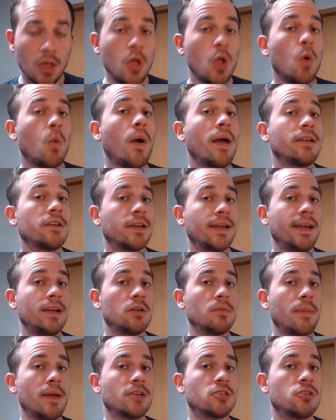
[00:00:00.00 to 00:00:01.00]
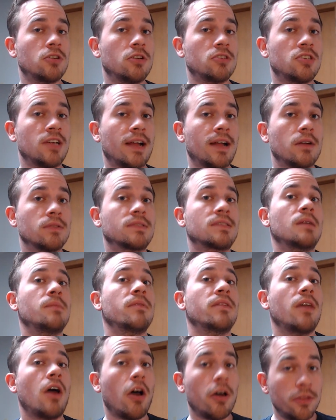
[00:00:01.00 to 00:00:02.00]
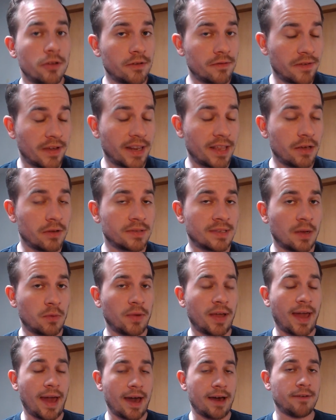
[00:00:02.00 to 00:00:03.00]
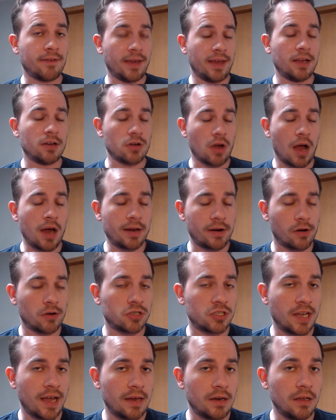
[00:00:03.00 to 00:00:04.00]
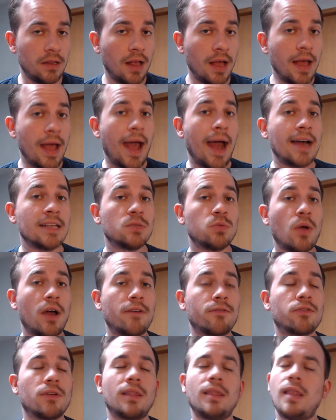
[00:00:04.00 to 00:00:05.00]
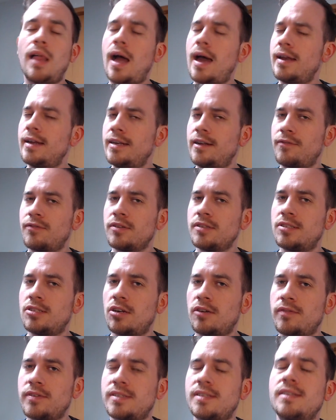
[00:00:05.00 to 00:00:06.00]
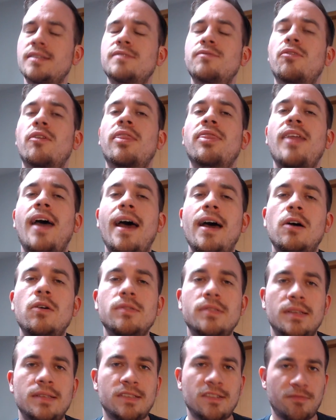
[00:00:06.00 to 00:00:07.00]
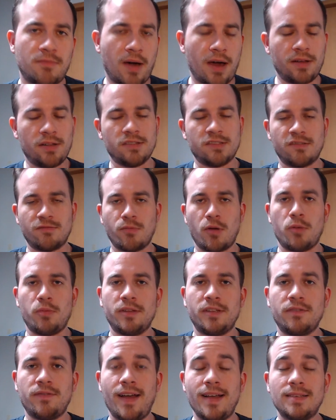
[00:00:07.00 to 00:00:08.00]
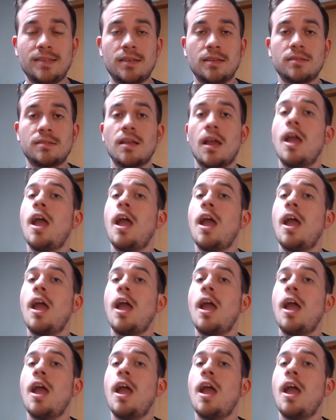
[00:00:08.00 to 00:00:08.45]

While you're here, make sure to check out some of the other videos that we have here on our channel, as we offer a lot of different services for thousands of models of mobile devices,